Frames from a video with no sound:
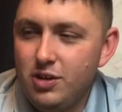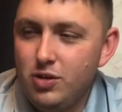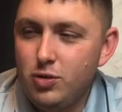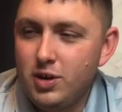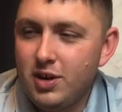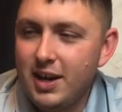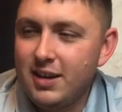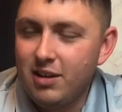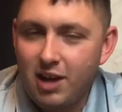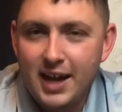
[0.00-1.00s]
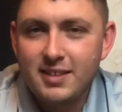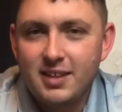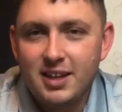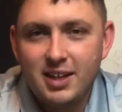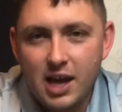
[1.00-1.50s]
you kind of like
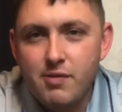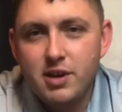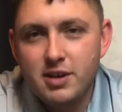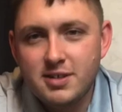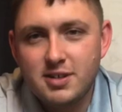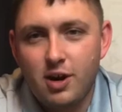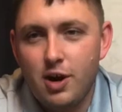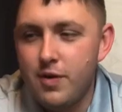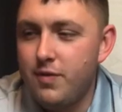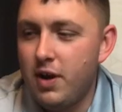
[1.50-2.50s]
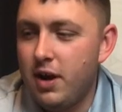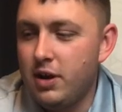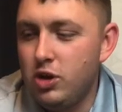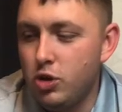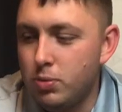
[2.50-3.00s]
the cleverness of
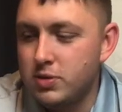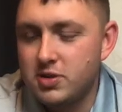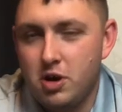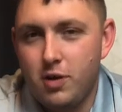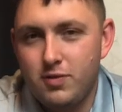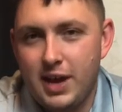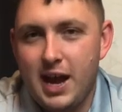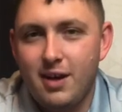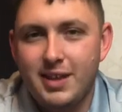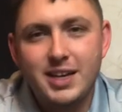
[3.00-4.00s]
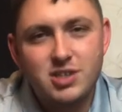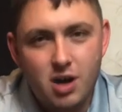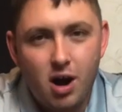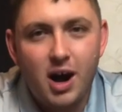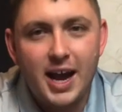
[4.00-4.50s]
Ubisoft, how they
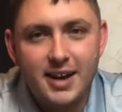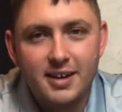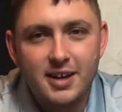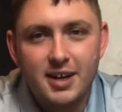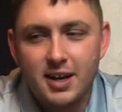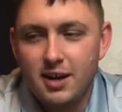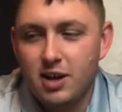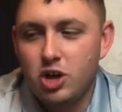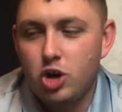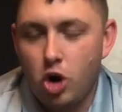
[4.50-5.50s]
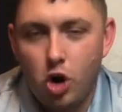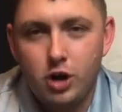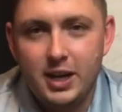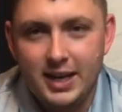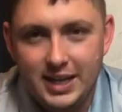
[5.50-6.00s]
tied
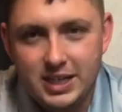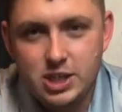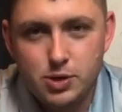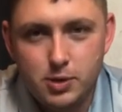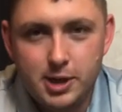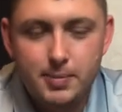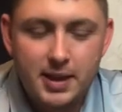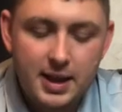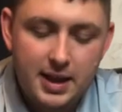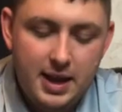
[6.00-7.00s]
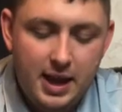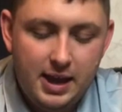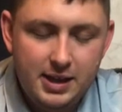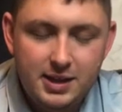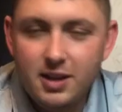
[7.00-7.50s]
Connor into it.
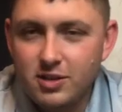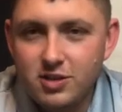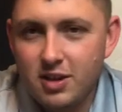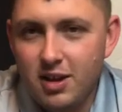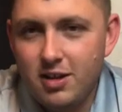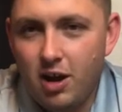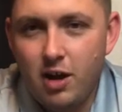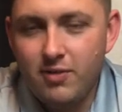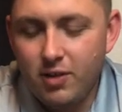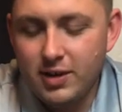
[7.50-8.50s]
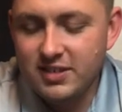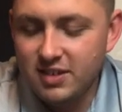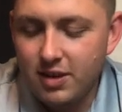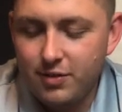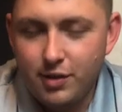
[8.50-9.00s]
It's I've
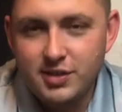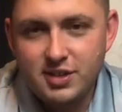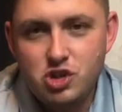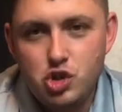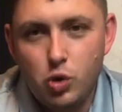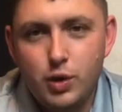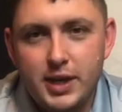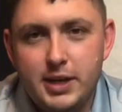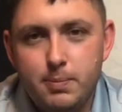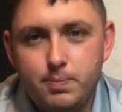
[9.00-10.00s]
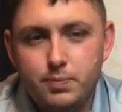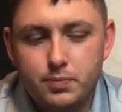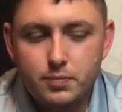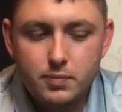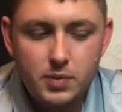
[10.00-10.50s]
always enjoyed
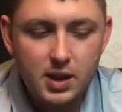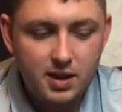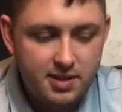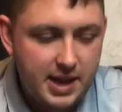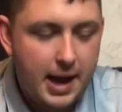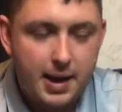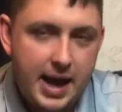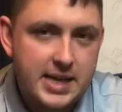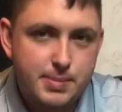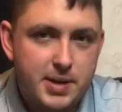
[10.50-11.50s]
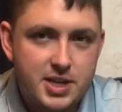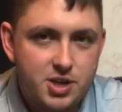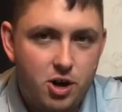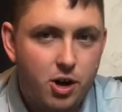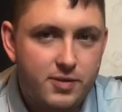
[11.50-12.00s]
that
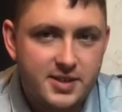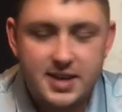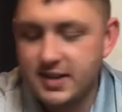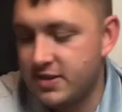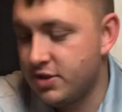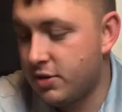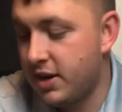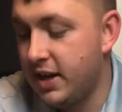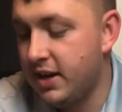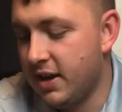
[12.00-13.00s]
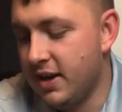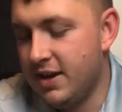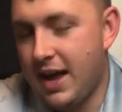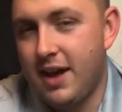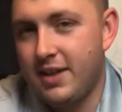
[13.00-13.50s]
aspect of Assassin's Creed,
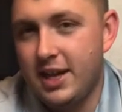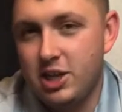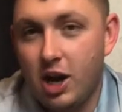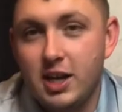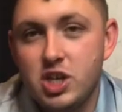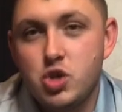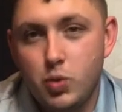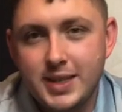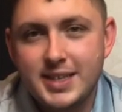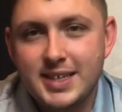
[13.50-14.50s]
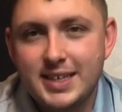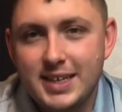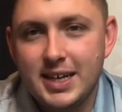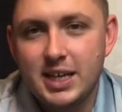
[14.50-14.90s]
how they kind of twist it